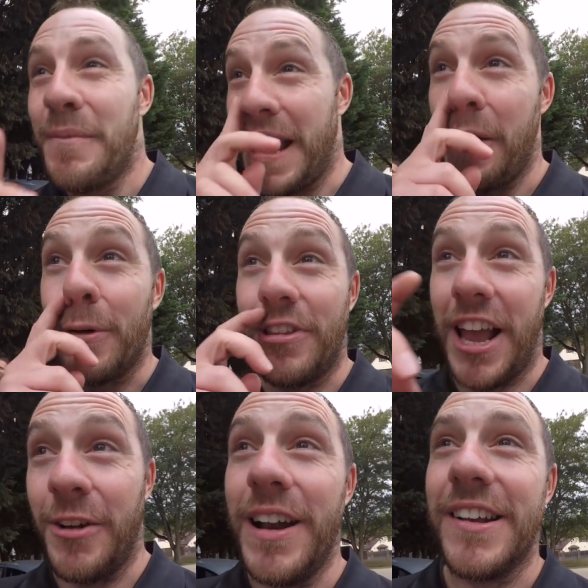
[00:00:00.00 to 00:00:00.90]
but yeah, we'll
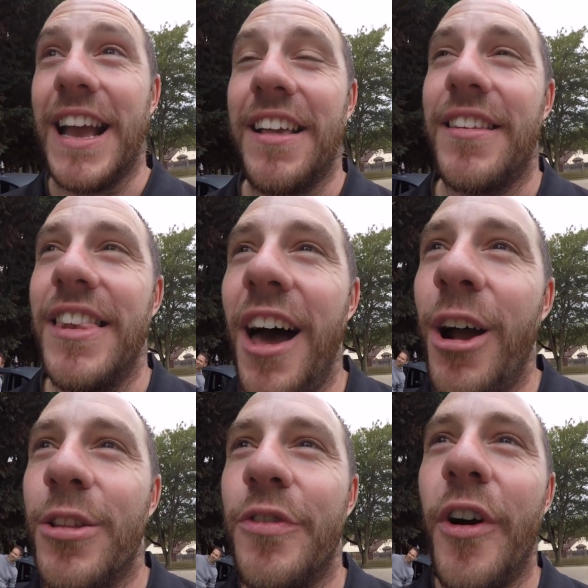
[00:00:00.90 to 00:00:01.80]
take you in and get you some
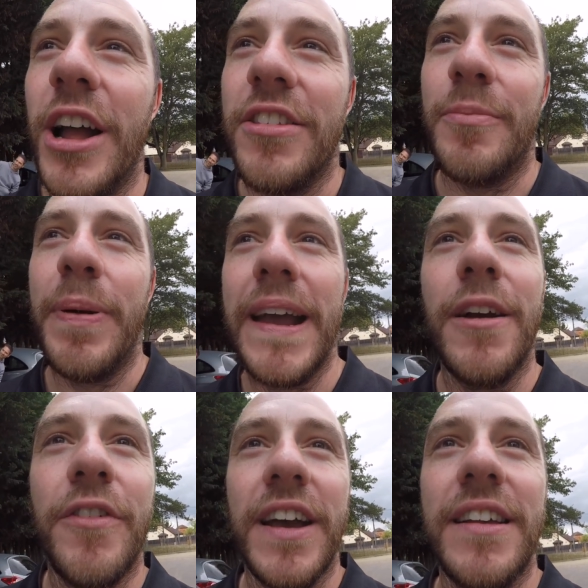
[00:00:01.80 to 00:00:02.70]
load of footage, some
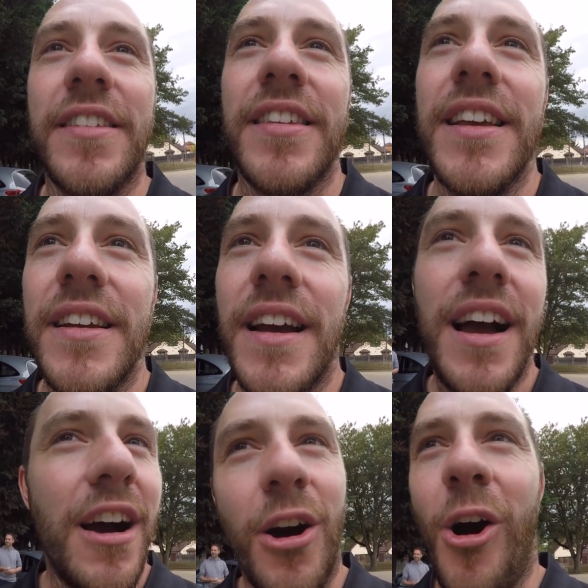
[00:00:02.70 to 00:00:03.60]
POVs.
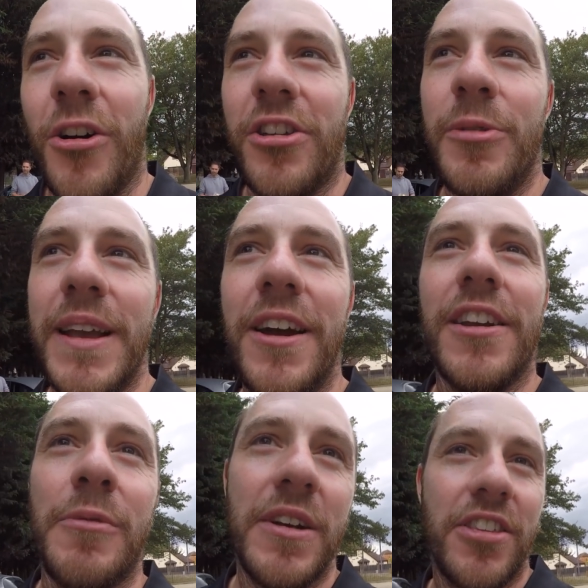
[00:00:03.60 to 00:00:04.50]
Oh, it's going to be
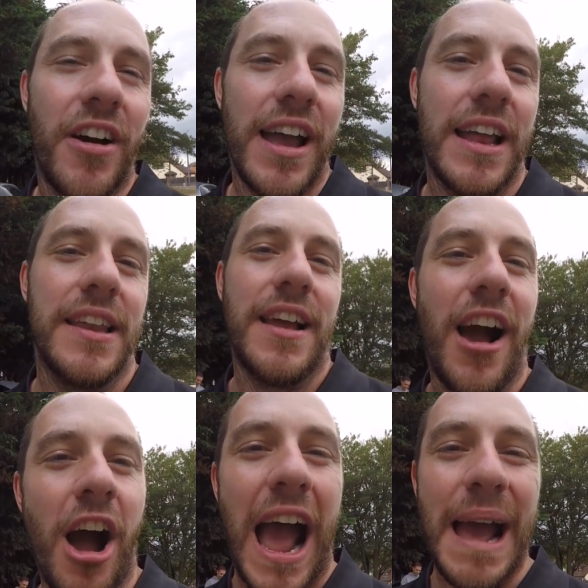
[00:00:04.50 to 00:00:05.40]
good. I'm excited.
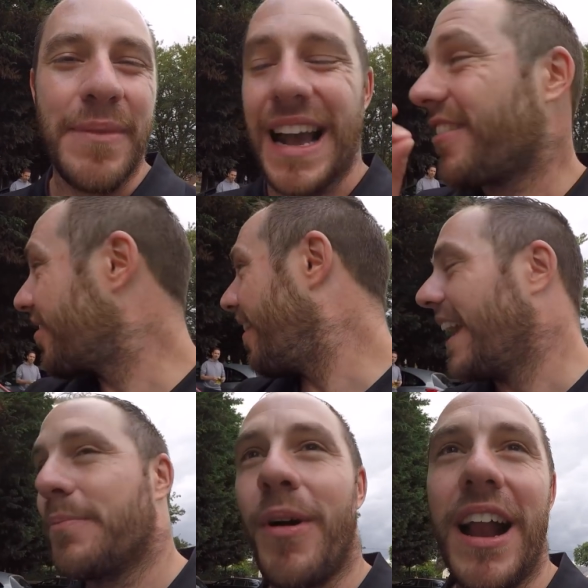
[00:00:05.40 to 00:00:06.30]
I am
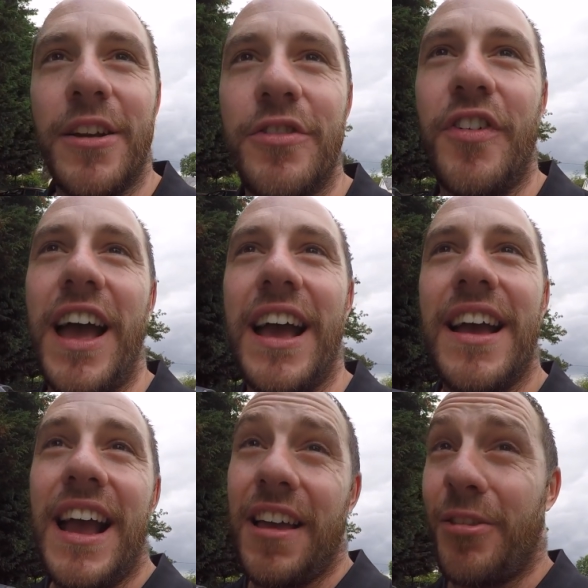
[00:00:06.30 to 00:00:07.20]
excited. Brand new fair.
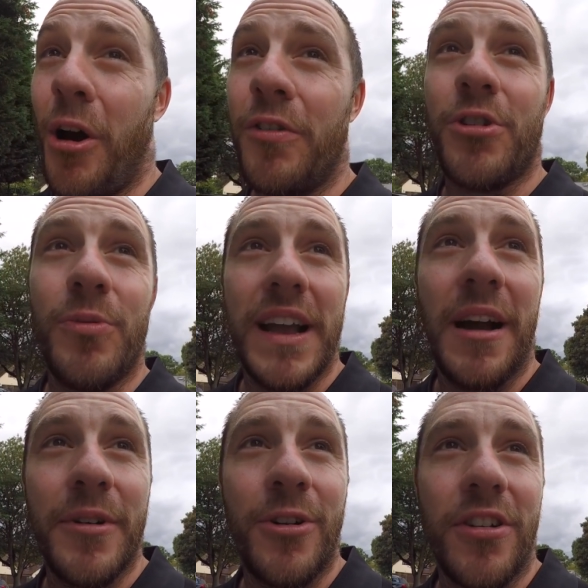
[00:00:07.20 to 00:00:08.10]
It's not often we
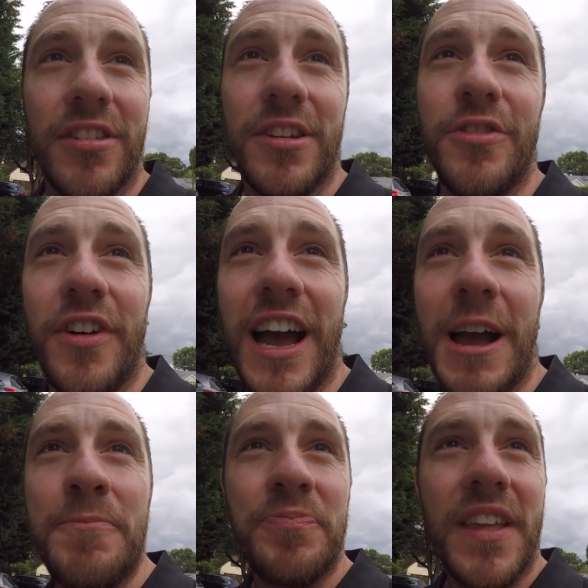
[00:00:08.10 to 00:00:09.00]
come across a new
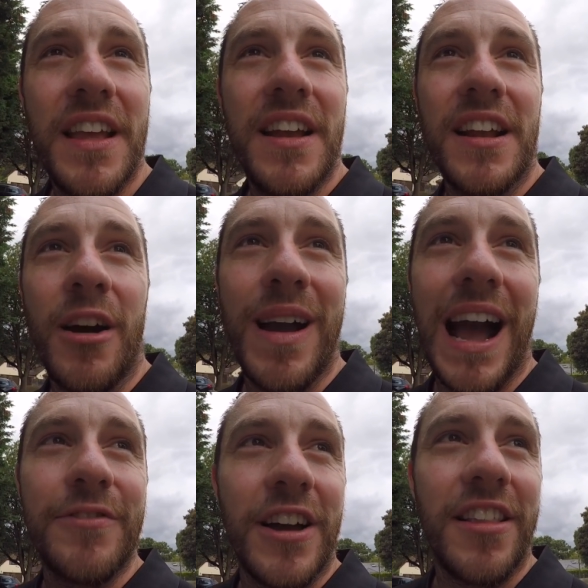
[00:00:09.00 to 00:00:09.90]
fair no, we
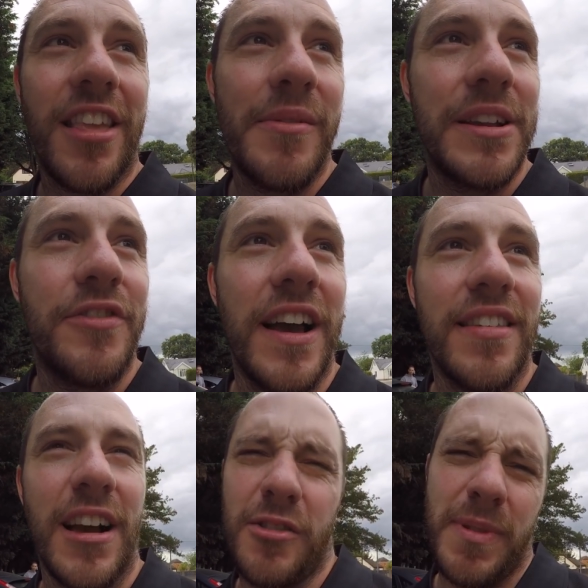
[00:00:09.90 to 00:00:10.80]
have done so many
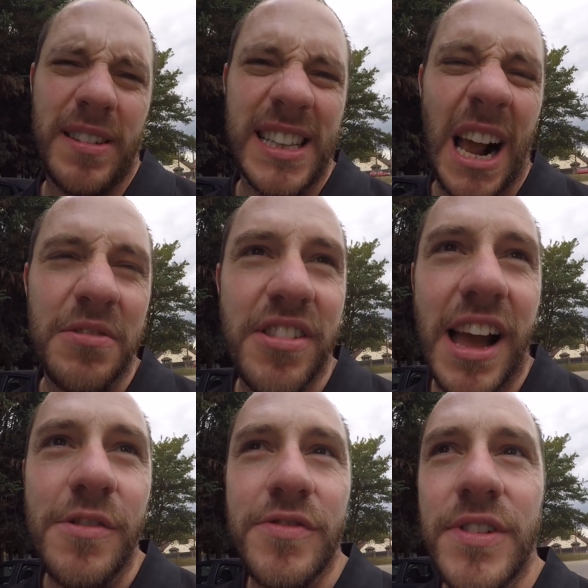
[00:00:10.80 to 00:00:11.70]
fairs now, especially down
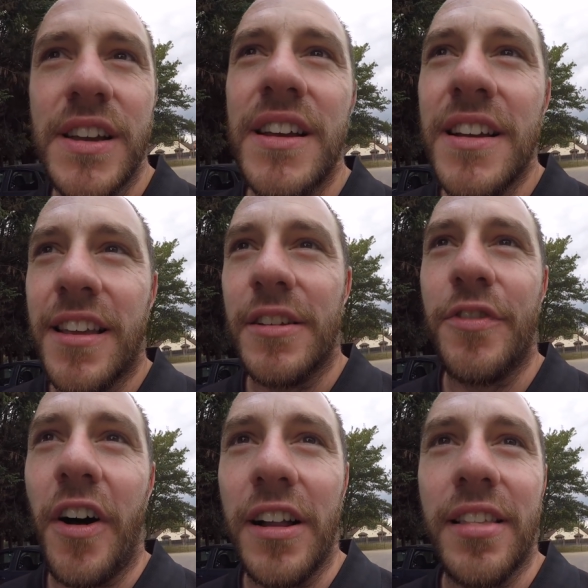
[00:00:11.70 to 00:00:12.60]
south. So to
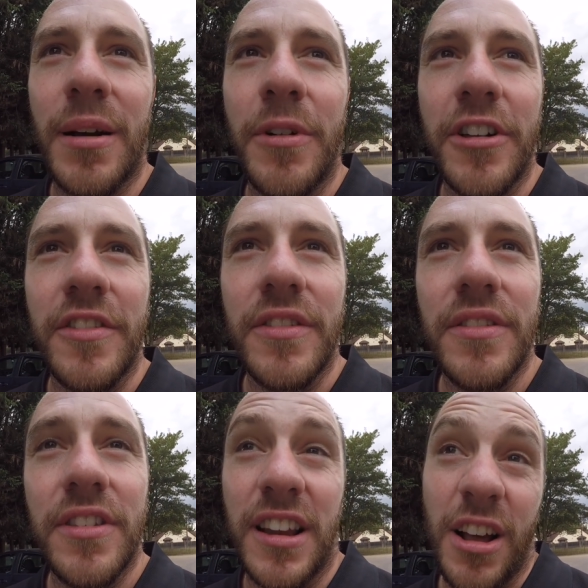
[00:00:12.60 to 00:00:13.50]
find someone,
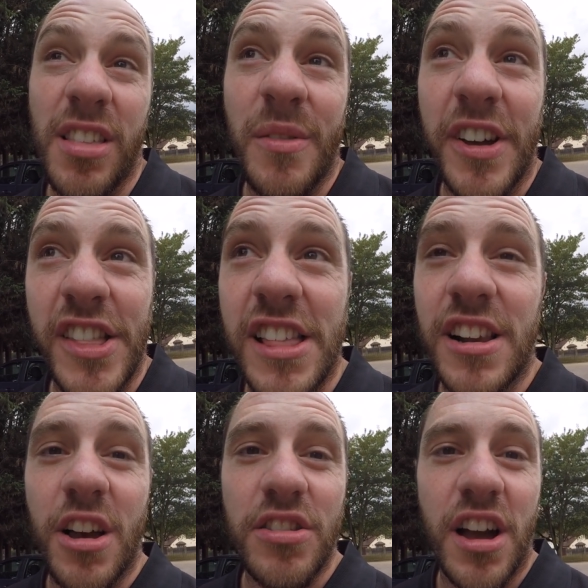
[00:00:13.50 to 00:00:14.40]
you know, something this
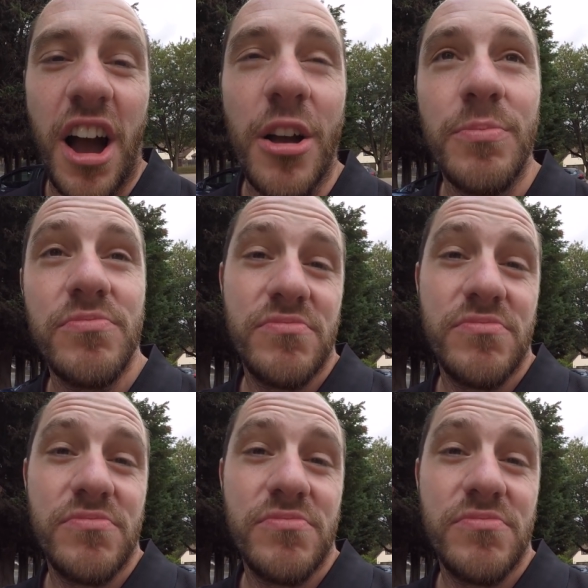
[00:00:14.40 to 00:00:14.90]
close to home,